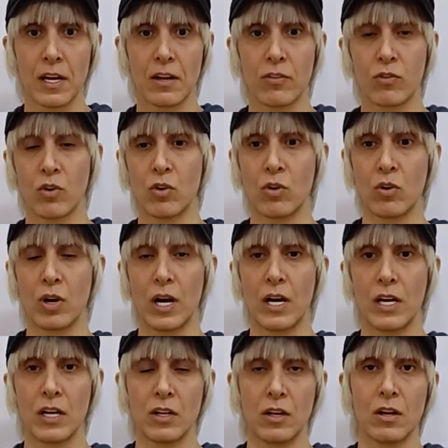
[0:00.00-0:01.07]
So
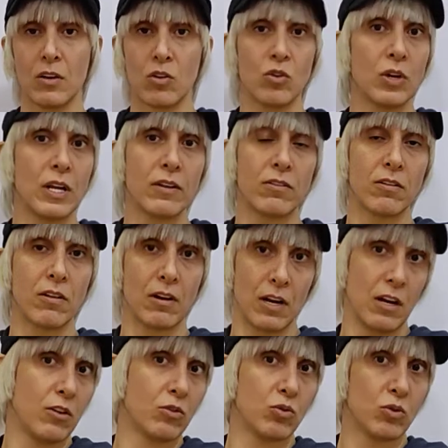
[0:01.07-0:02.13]
uh, you need to
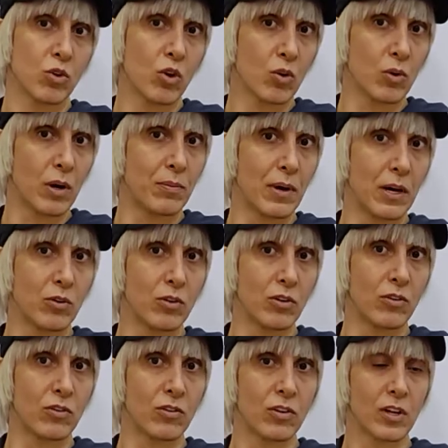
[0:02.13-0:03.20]
really to know about
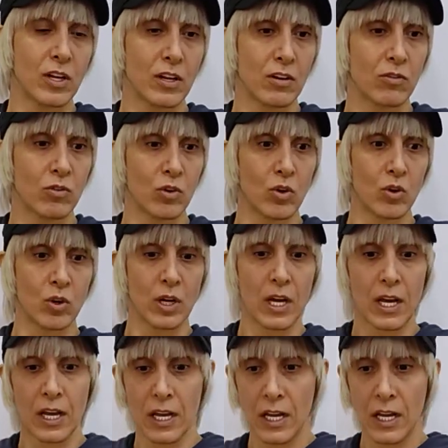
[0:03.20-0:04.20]
it. So